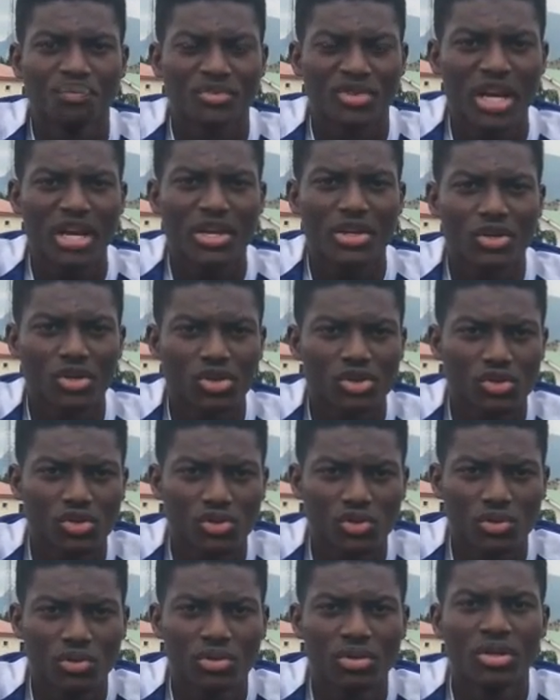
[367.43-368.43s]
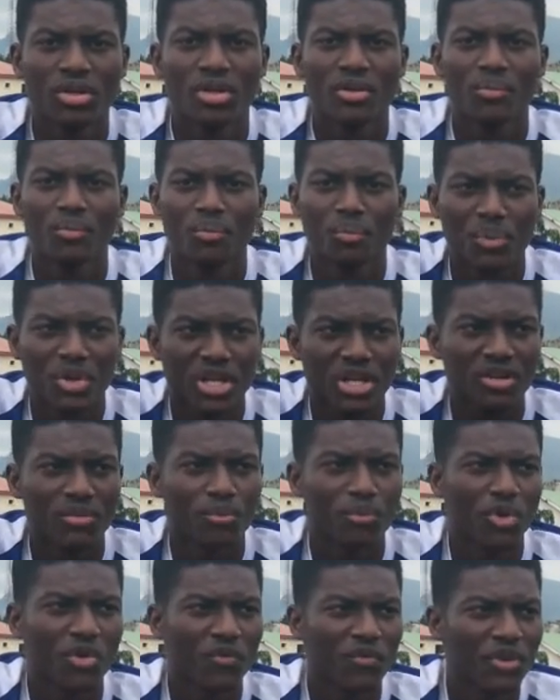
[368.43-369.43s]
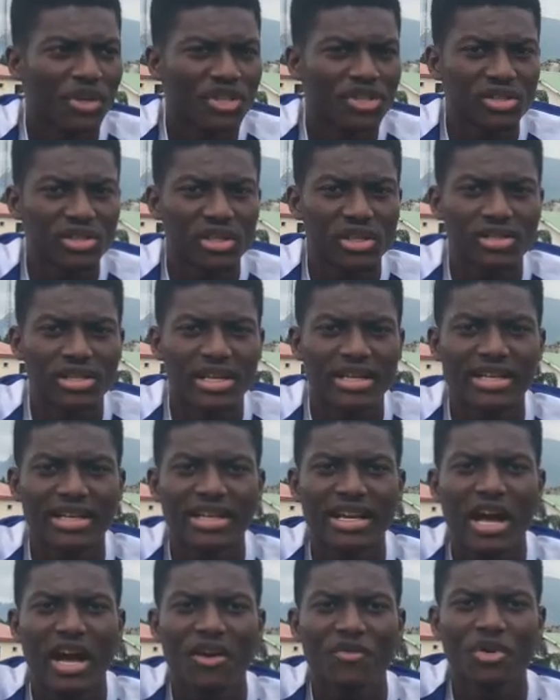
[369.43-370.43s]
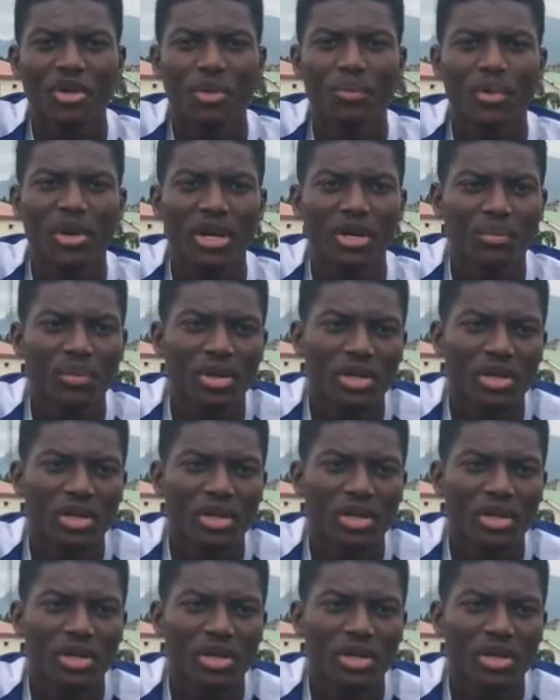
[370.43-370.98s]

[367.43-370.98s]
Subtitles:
get used to, being professionals and then having a brand,